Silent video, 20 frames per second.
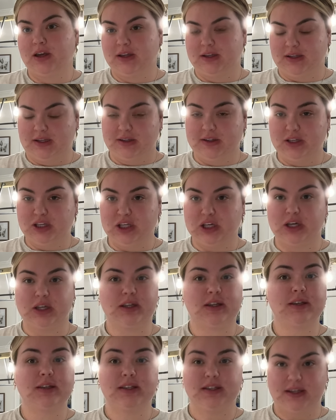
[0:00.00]
Need to
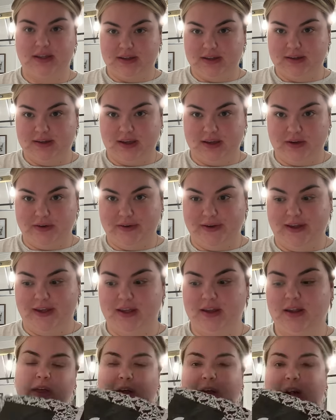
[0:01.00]
cook, need to
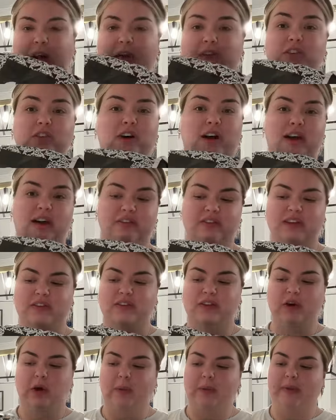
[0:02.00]
decorate. And also I haven't
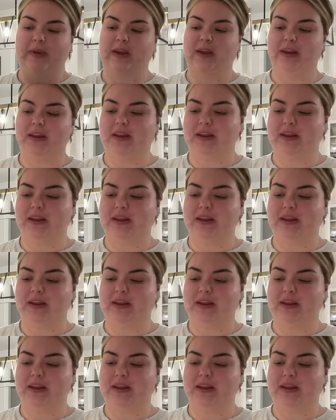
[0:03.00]
even opened